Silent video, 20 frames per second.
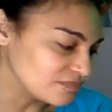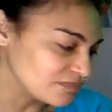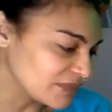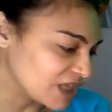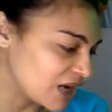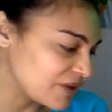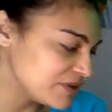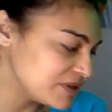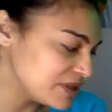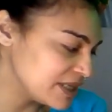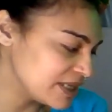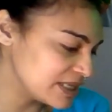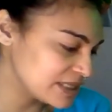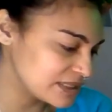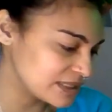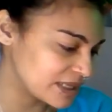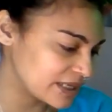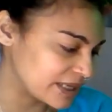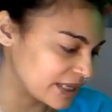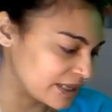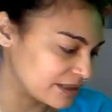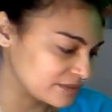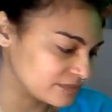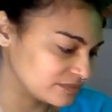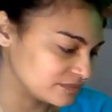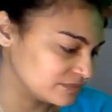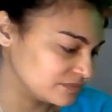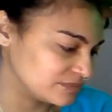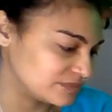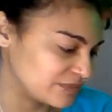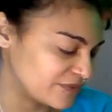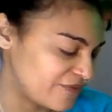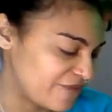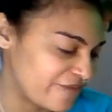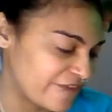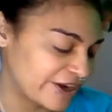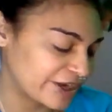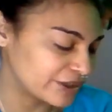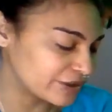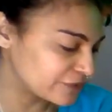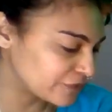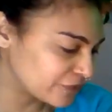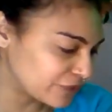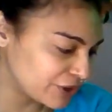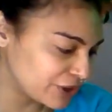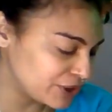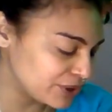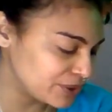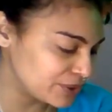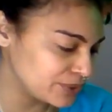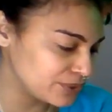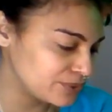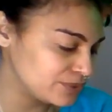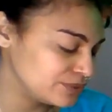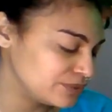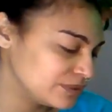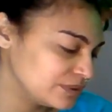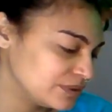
Everything is, like, fair for you.